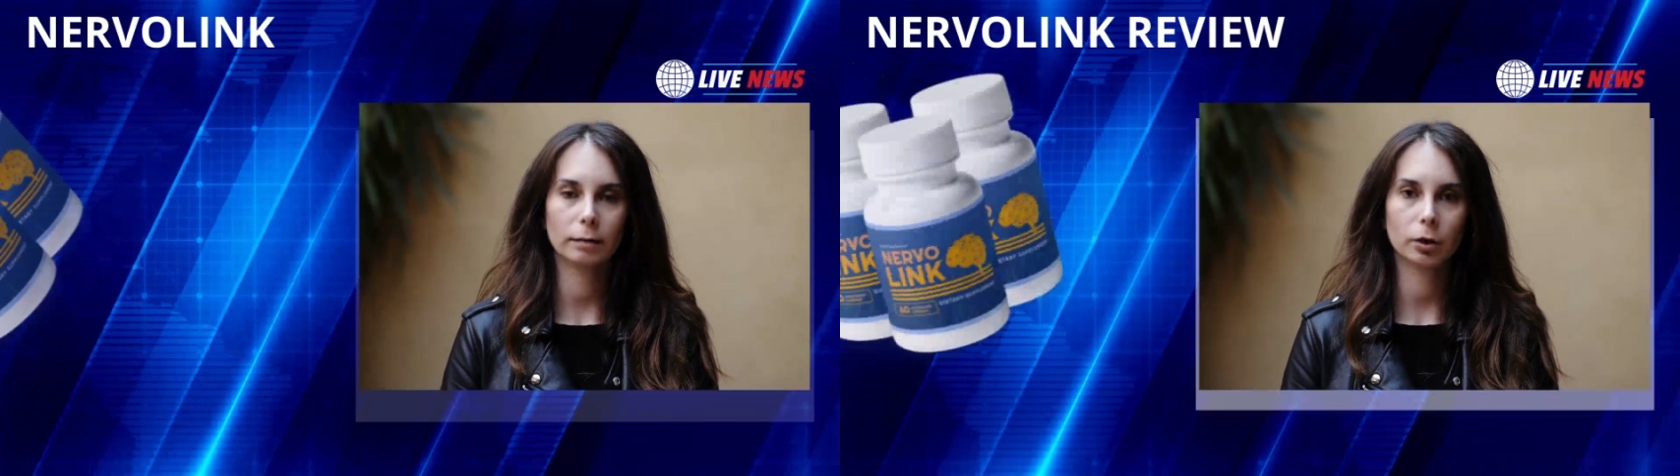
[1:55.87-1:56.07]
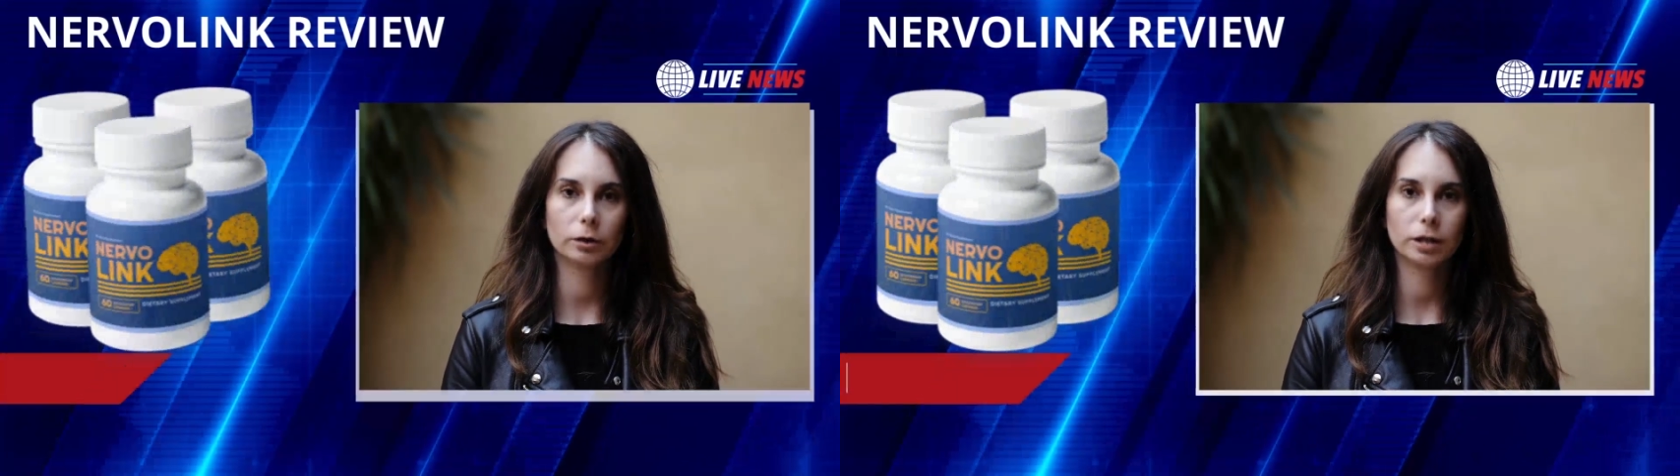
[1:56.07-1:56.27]

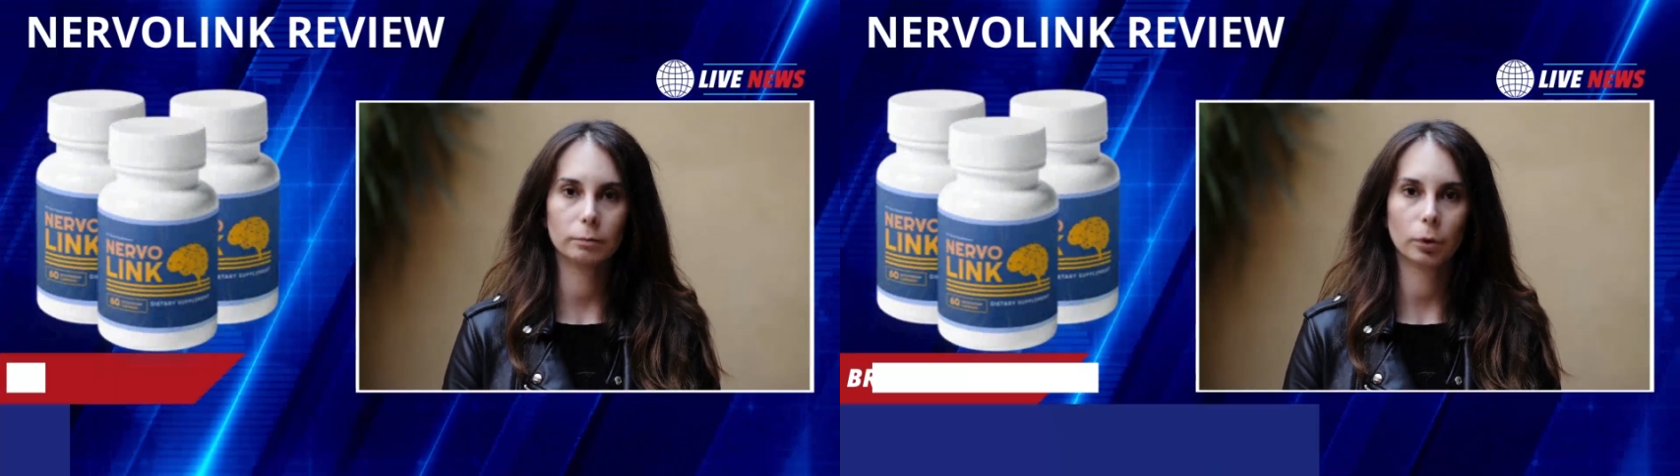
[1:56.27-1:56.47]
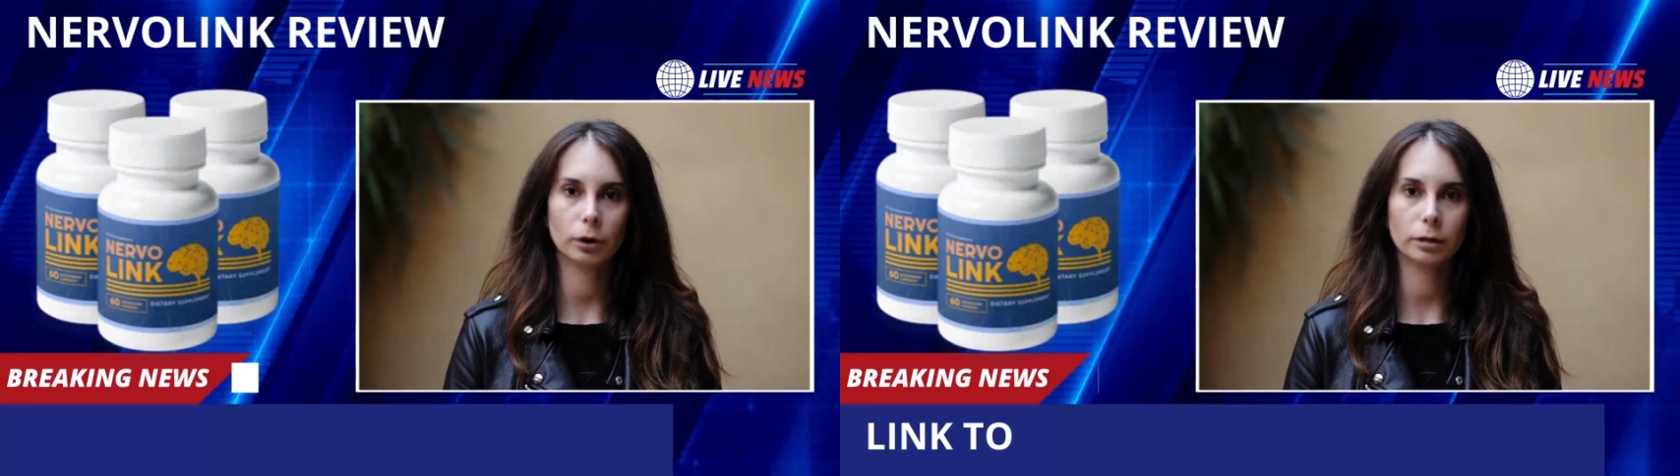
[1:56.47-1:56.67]
and most
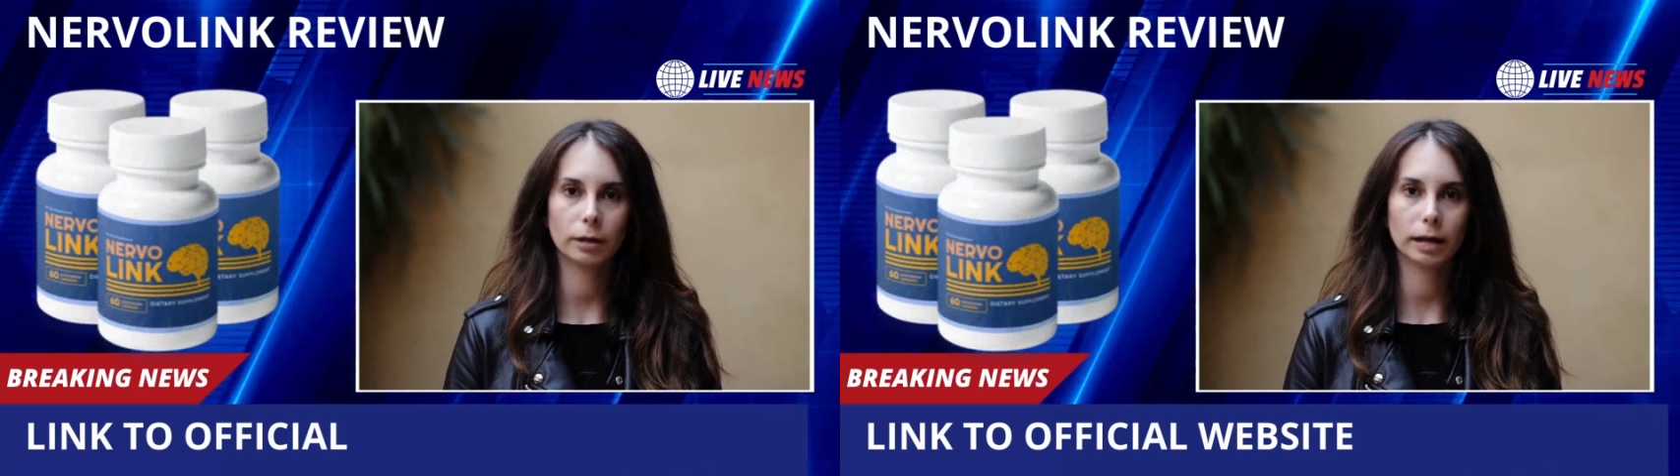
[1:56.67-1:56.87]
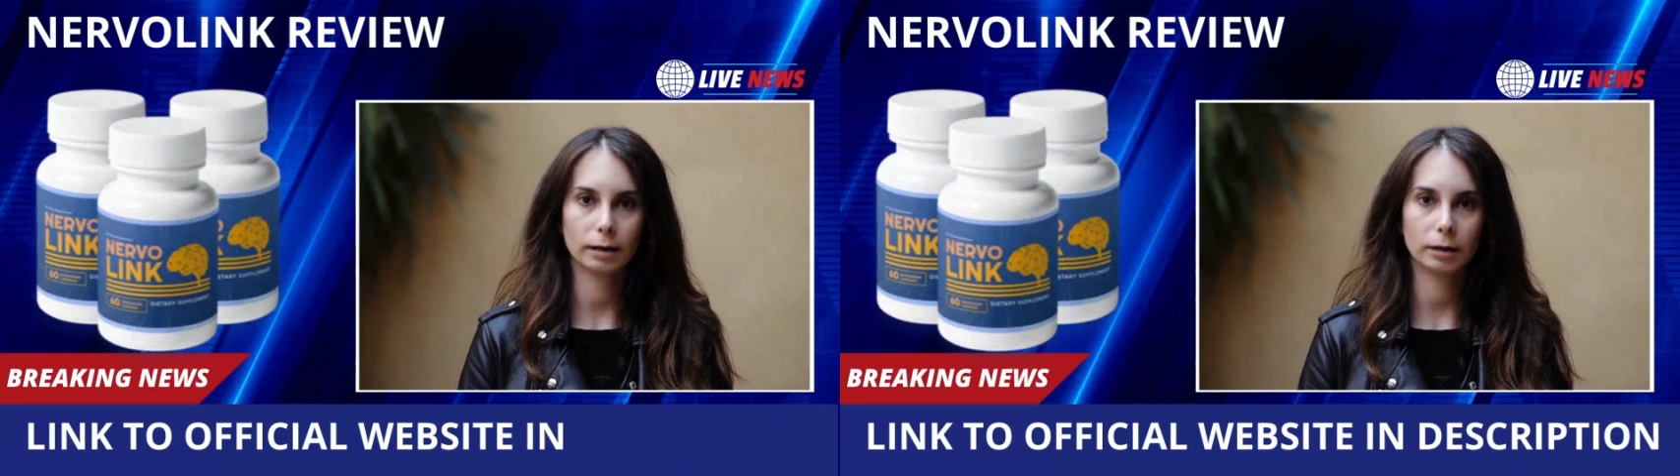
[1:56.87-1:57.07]

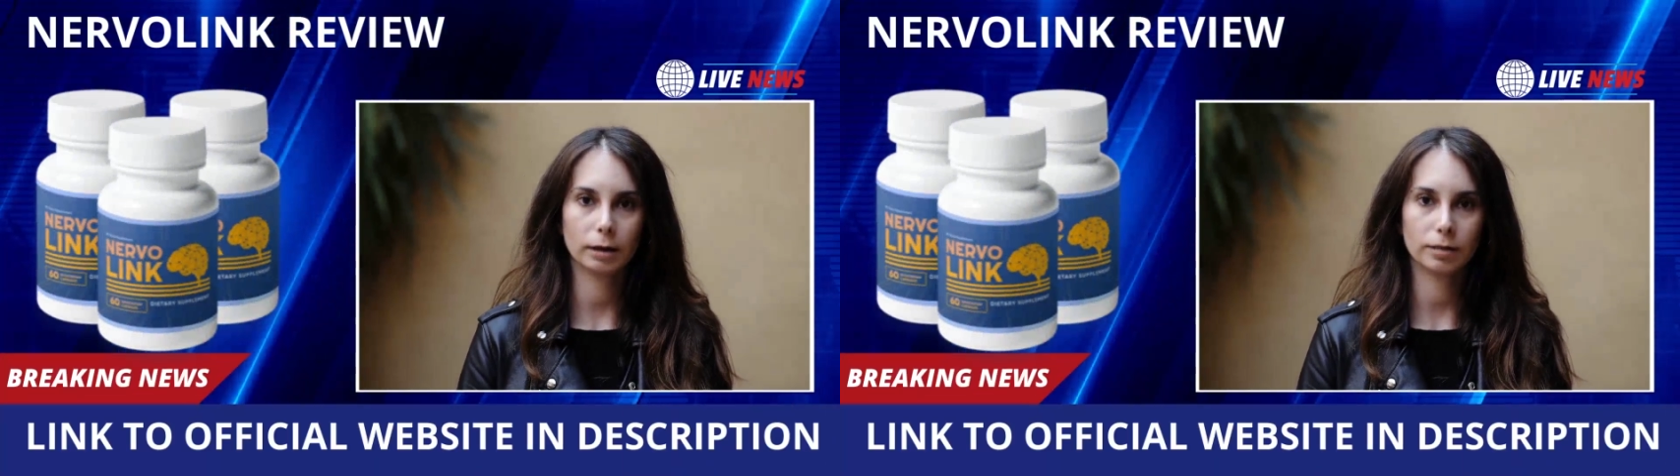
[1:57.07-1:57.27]
importantly,